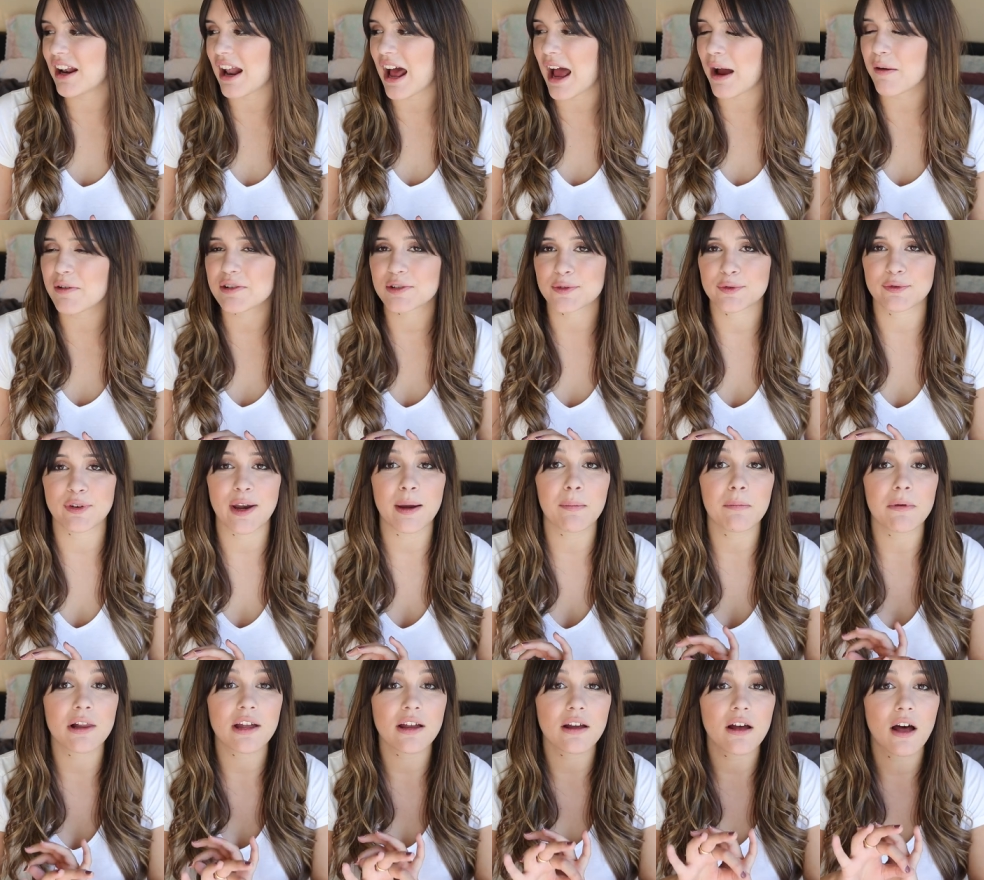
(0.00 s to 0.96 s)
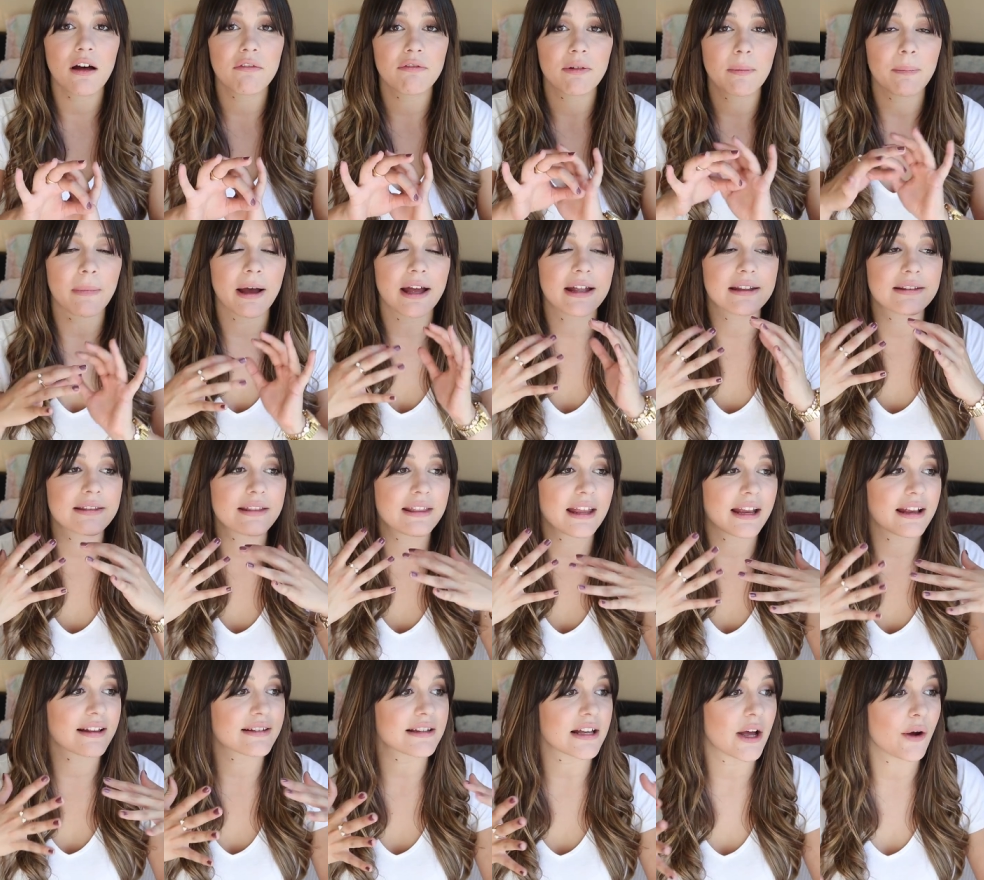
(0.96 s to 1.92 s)
I was rambling off about
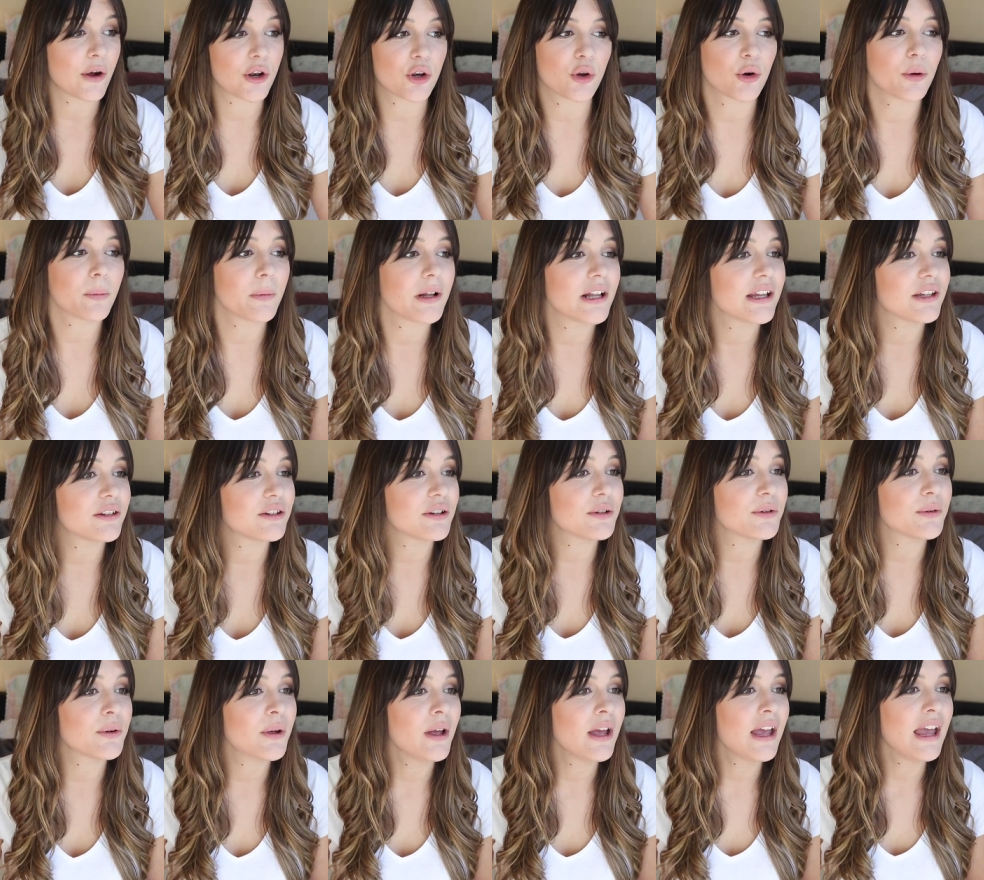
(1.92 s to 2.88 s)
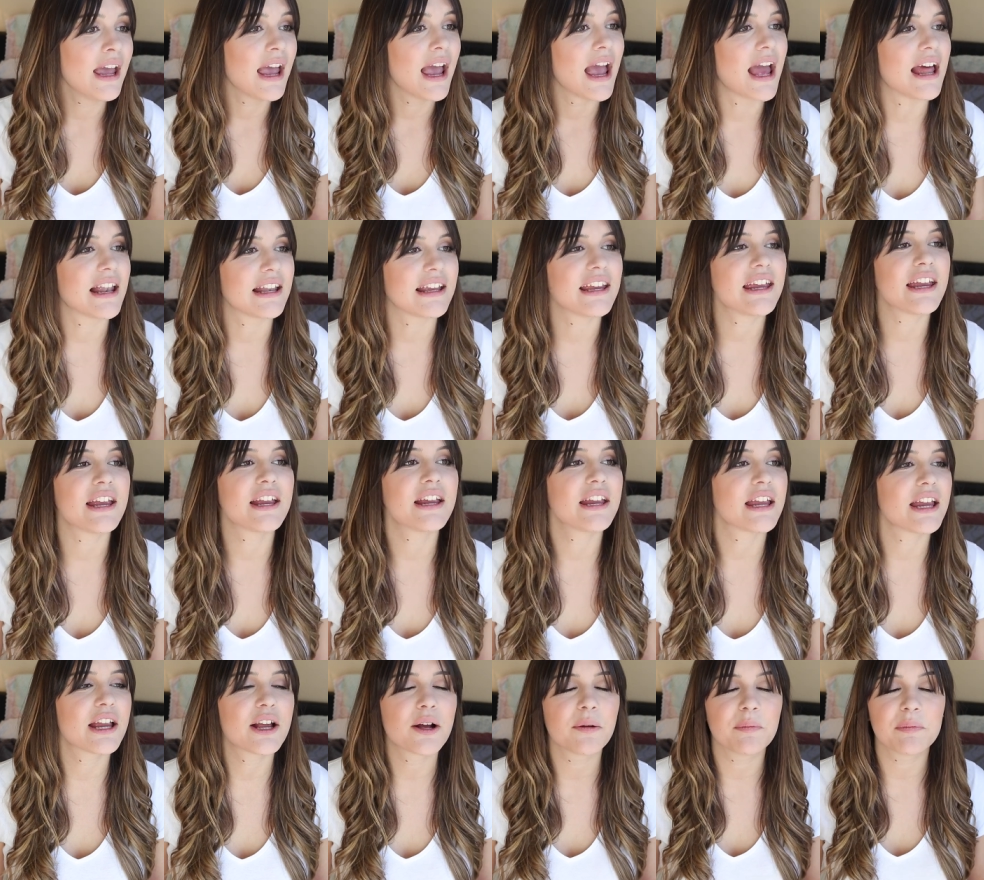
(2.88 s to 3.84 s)
things how I normally do, and he
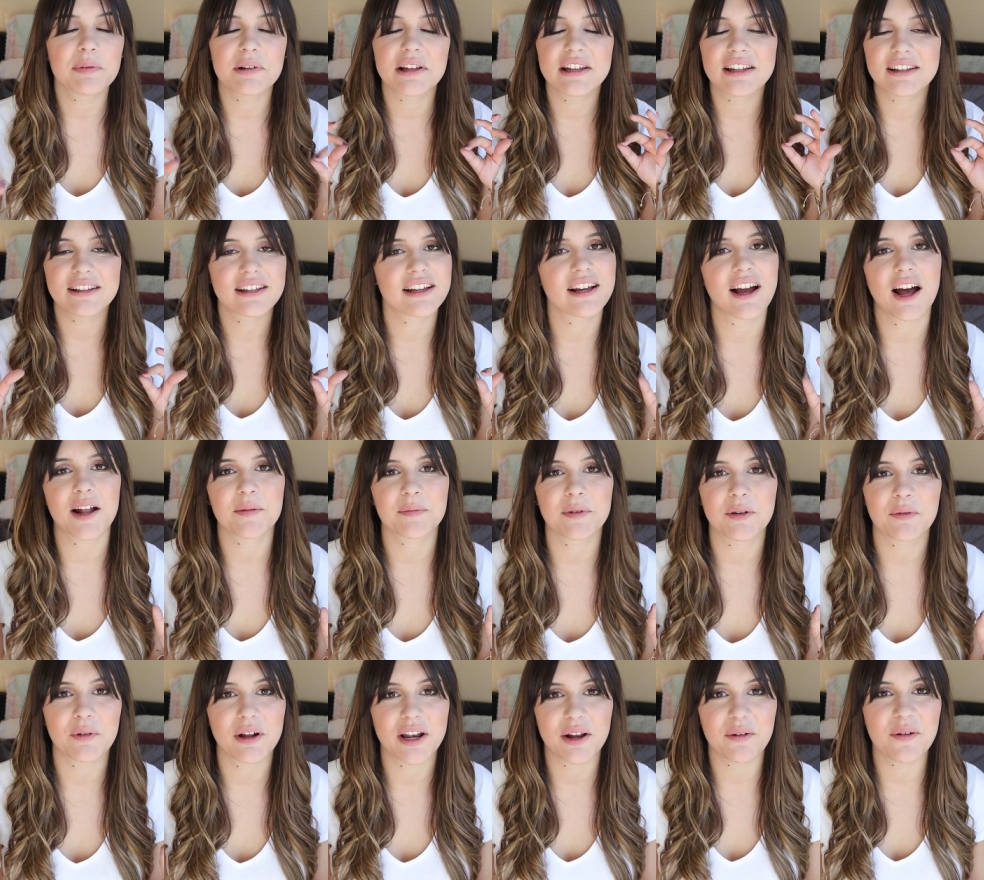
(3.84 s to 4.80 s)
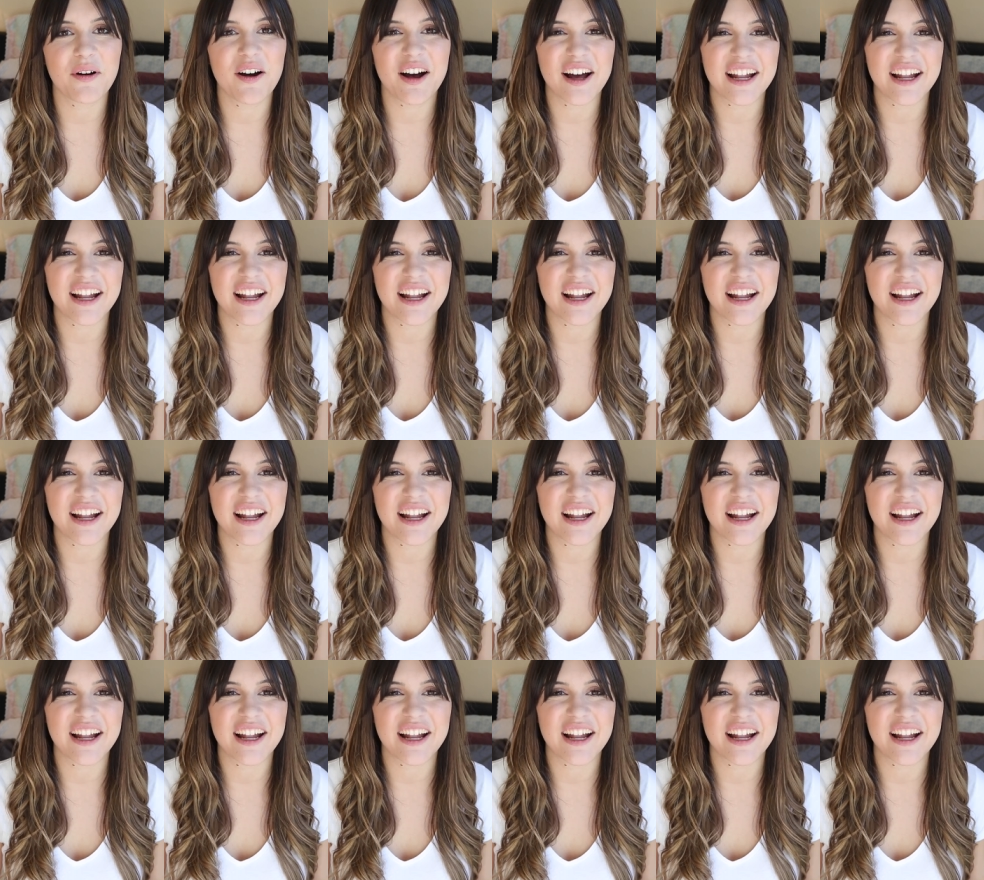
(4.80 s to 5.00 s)
he completely got me what I